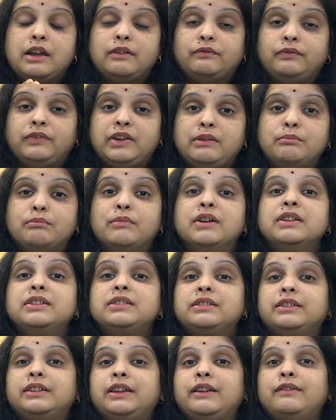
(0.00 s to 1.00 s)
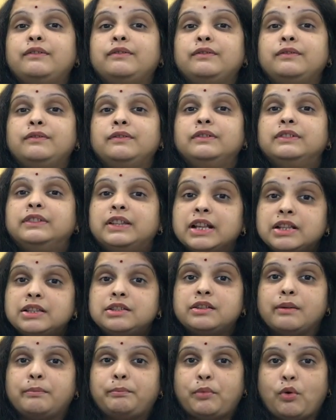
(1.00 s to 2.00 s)
we must give
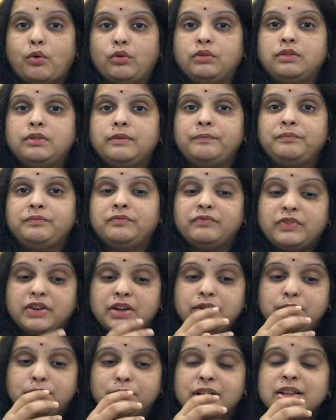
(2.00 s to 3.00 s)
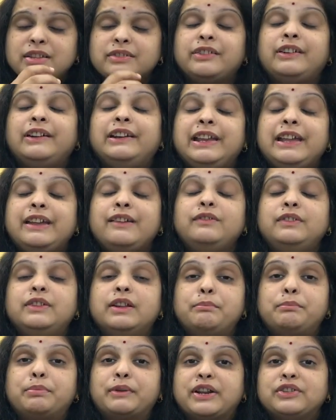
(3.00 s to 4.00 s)
this support. We must relieve
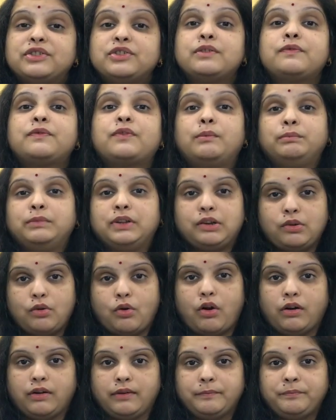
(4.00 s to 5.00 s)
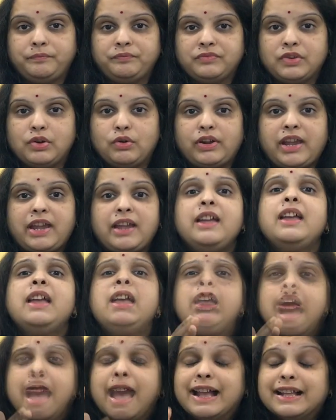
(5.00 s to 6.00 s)
the pressure from the cord. Okay,
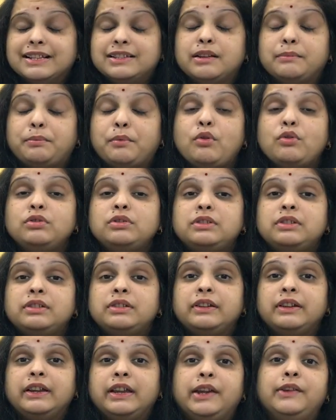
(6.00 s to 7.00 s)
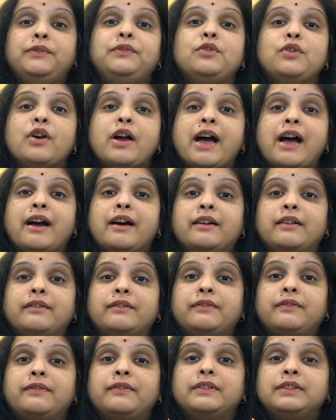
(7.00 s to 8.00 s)
and suppose if you
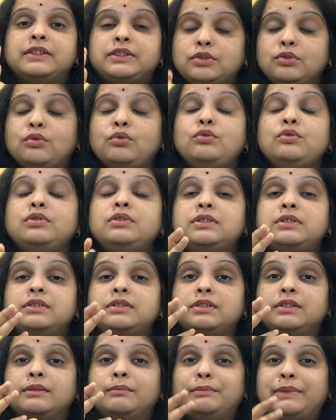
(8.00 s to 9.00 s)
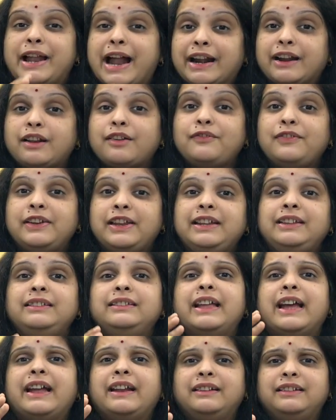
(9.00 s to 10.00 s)
have choose bladder
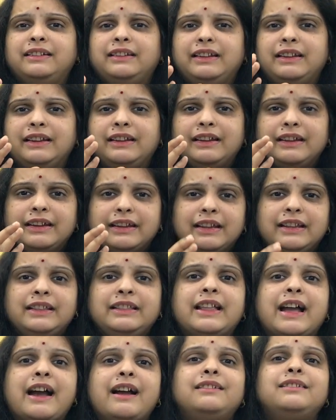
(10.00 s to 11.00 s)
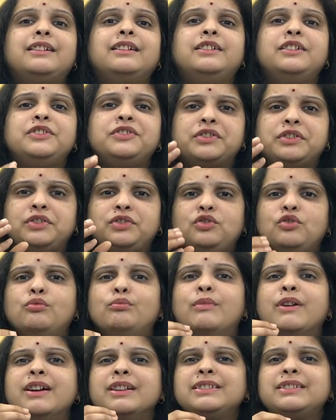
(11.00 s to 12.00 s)
filling, then in that condition you
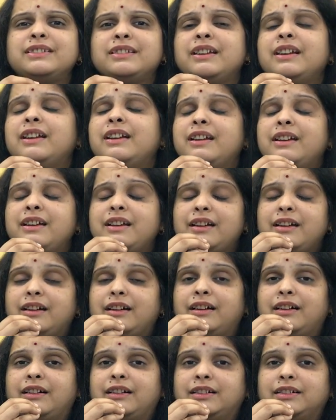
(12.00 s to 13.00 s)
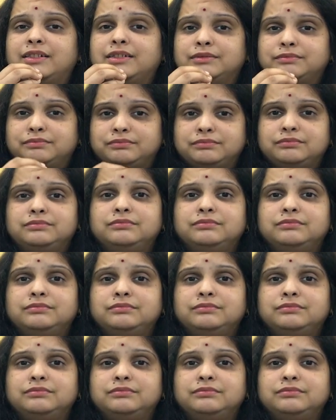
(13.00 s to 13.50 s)
must uh,